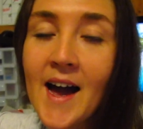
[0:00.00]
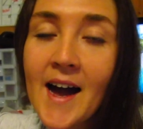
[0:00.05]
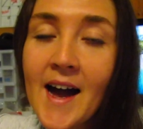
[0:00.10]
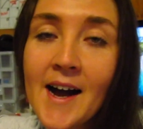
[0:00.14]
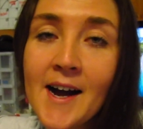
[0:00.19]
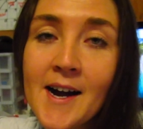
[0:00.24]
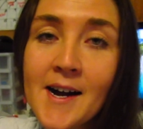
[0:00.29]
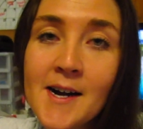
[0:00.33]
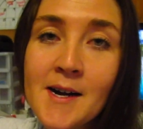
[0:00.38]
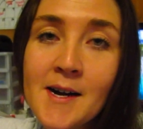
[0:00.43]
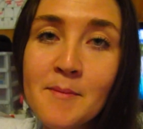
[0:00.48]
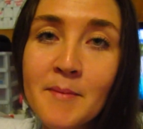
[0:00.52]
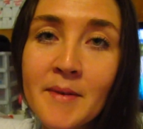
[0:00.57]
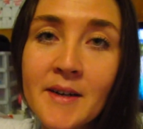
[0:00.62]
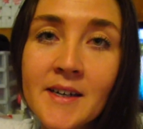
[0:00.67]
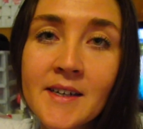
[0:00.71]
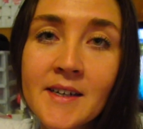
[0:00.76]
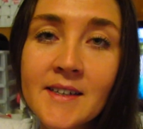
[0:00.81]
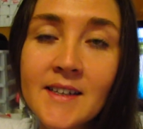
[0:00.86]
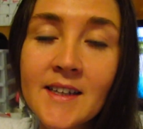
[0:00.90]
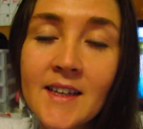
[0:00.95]

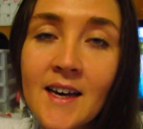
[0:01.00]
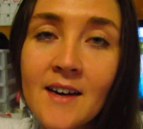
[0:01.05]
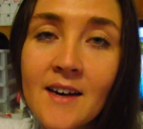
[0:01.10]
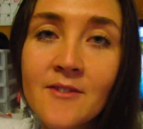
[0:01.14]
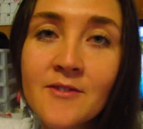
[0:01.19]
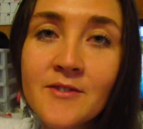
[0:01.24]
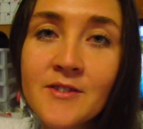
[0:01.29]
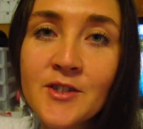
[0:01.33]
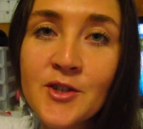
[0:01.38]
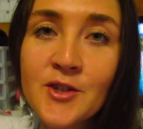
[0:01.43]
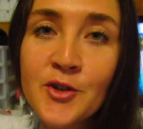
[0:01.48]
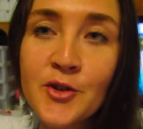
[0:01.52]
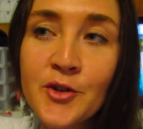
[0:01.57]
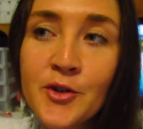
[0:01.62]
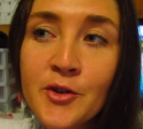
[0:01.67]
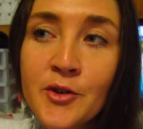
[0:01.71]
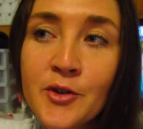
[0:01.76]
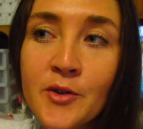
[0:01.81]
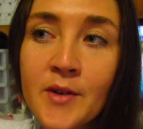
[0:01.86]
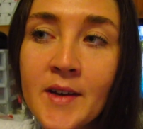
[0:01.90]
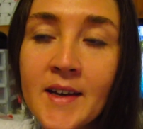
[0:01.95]
but love to
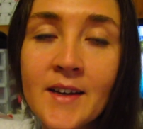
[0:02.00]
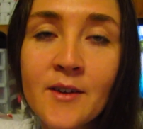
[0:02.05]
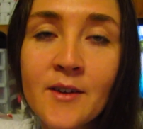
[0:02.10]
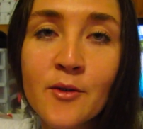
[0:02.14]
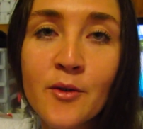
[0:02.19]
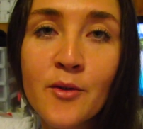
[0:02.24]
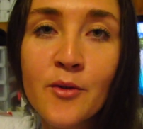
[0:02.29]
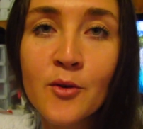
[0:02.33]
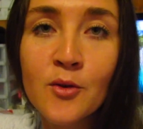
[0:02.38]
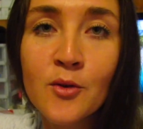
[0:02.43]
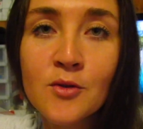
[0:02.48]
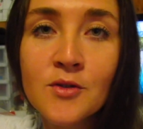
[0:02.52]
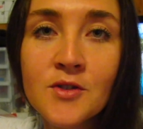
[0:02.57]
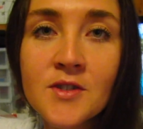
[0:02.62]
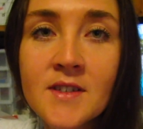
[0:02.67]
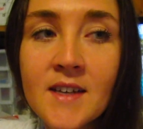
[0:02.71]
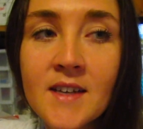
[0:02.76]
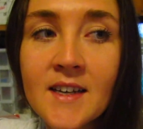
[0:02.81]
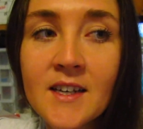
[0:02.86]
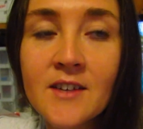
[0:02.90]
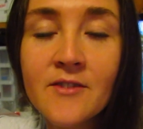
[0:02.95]
hear your
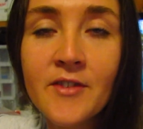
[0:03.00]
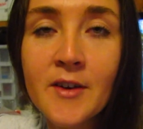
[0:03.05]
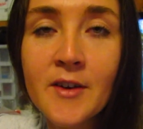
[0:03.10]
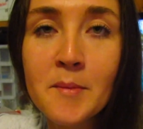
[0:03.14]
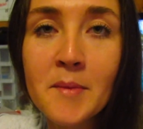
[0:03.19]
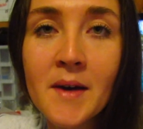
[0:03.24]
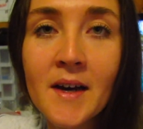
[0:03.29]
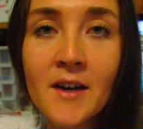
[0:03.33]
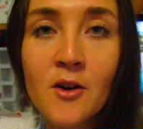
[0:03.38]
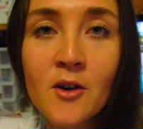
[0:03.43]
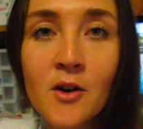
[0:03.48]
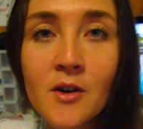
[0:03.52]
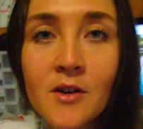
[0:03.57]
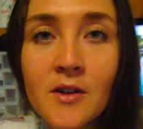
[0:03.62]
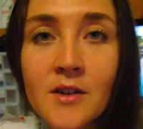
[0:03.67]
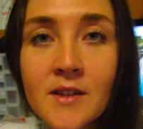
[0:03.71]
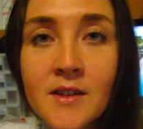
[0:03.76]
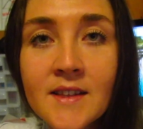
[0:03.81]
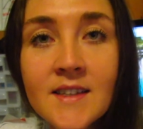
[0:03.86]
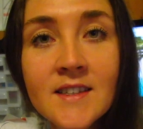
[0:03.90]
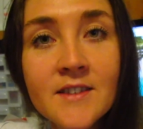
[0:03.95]
thoughts and your feedback
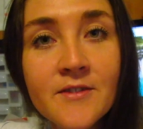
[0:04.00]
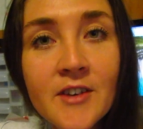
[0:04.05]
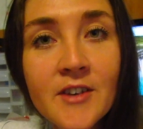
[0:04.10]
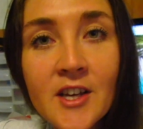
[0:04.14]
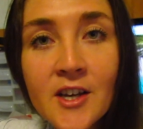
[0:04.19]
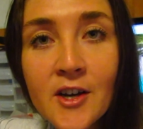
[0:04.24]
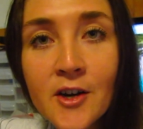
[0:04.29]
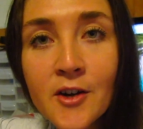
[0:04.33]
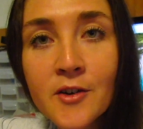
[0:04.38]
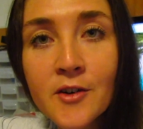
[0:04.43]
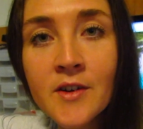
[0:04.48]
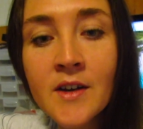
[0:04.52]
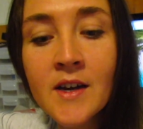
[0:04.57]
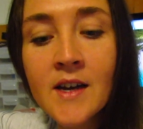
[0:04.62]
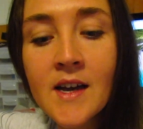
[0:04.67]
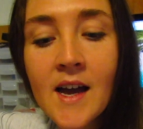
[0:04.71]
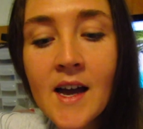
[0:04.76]
on this video,